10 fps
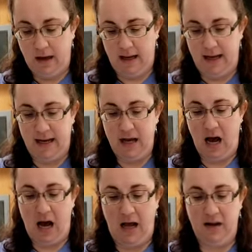uh, and
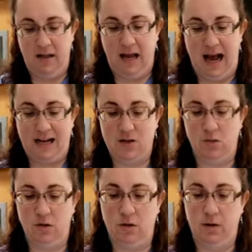not the
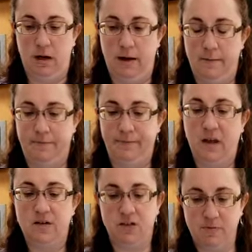actual um,
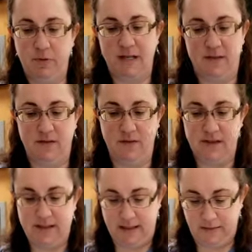just presence of
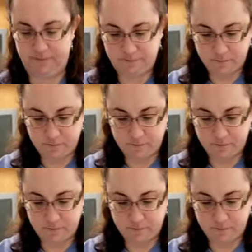it sitting.